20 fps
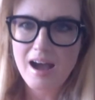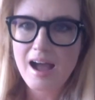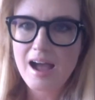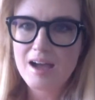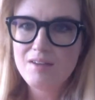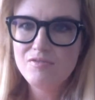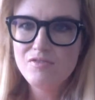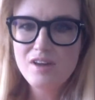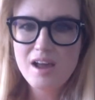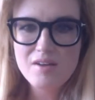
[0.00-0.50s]

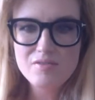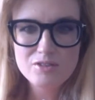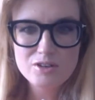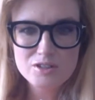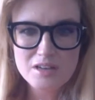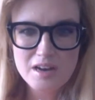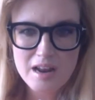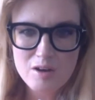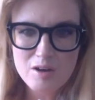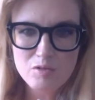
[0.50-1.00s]
I've never
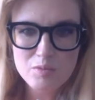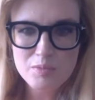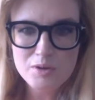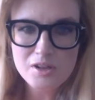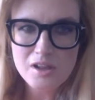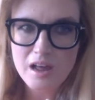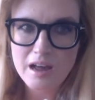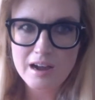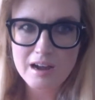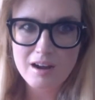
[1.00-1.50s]
seen anyone
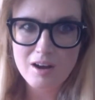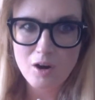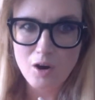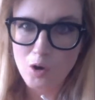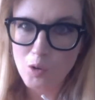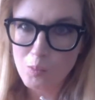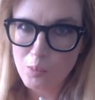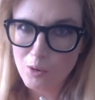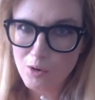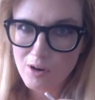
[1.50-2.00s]
be like,
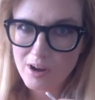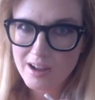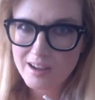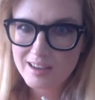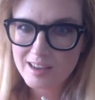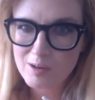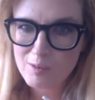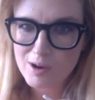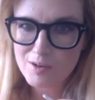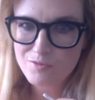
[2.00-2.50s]
oh boy, I
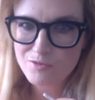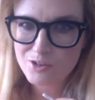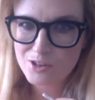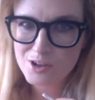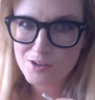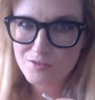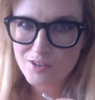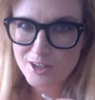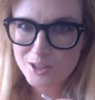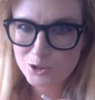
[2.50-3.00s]
can't wait for
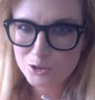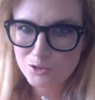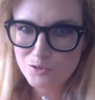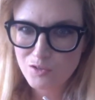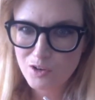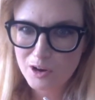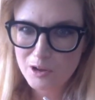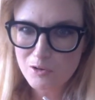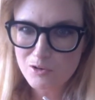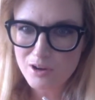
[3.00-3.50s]
the Avengers
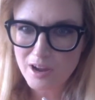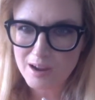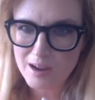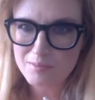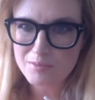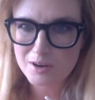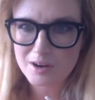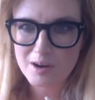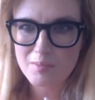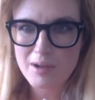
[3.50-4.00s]
video
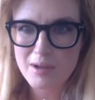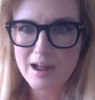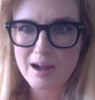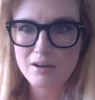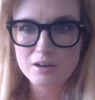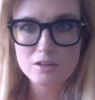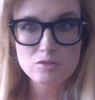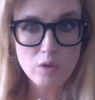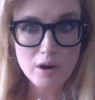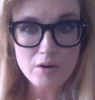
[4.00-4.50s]
game to come
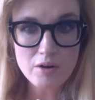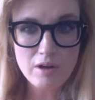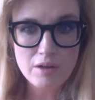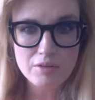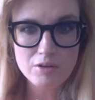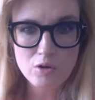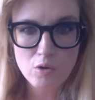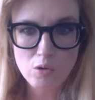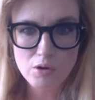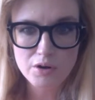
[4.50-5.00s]
out. It's right
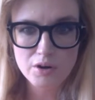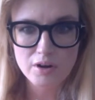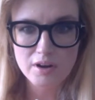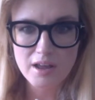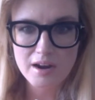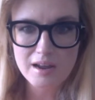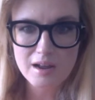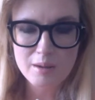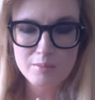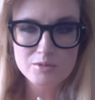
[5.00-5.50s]
around the corner.
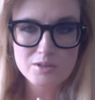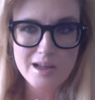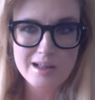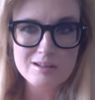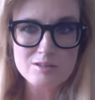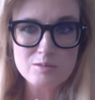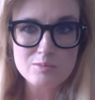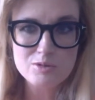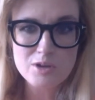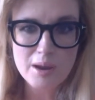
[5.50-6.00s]
Again, it comes
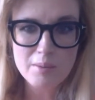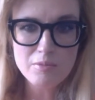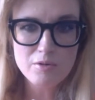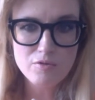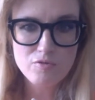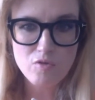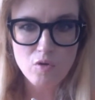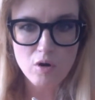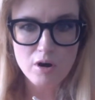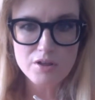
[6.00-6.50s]
out September
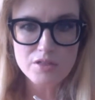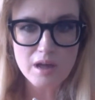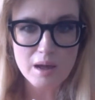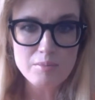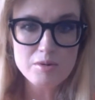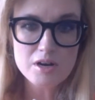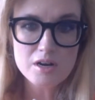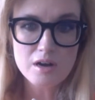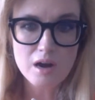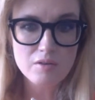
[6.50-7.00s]
4th.
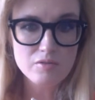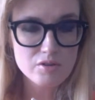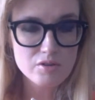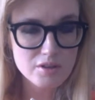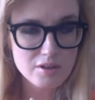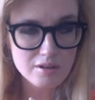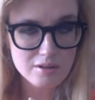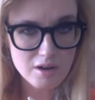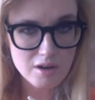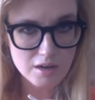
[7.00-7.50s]
I'm going to cover
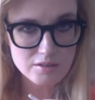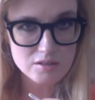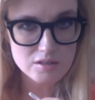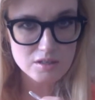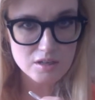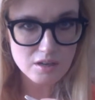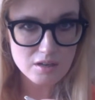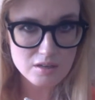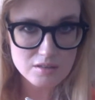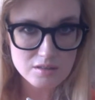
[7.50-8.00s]
the
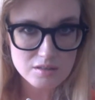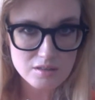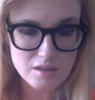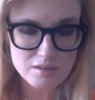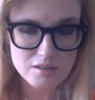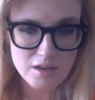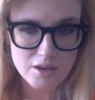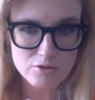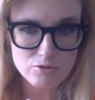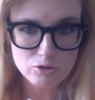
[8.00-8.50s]
cutscenes,
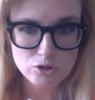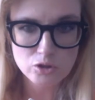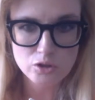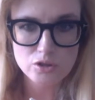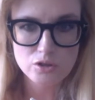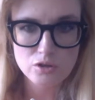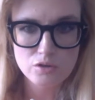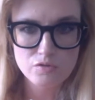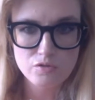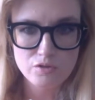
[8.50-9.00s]
as I
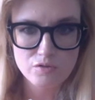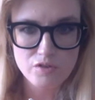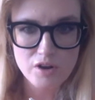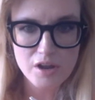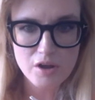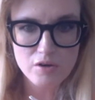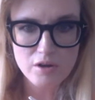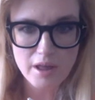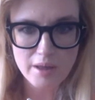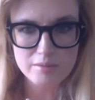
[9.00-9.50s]
usually do for
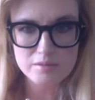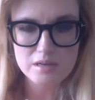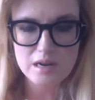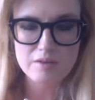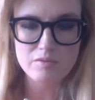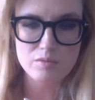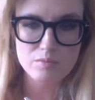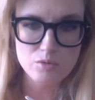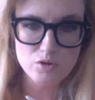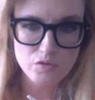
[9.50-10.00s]
video games that
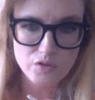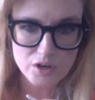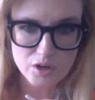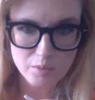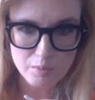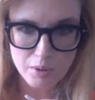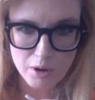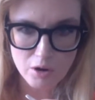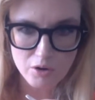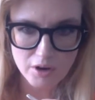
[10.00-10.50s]
have a movie
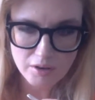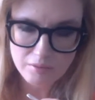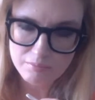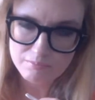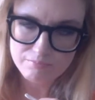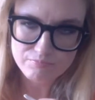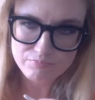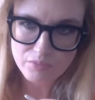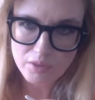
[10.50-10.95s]
component.